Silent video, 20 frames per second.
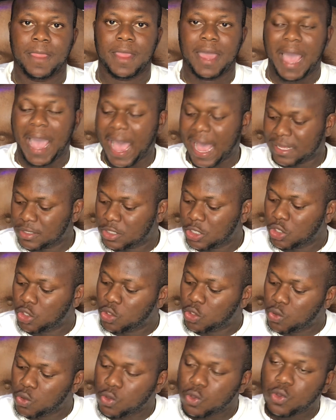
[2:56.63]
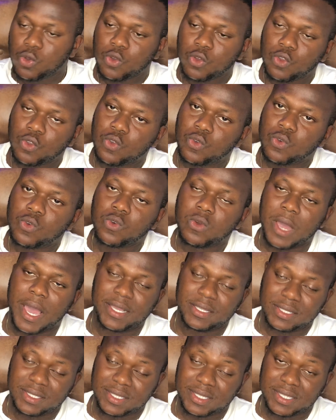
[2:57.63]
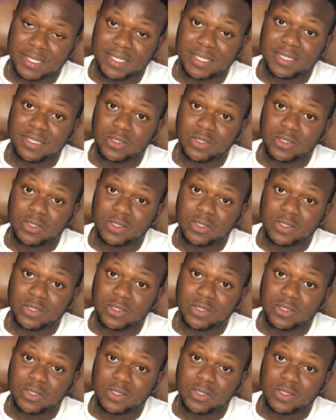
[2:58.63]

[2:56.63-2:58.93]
and new UST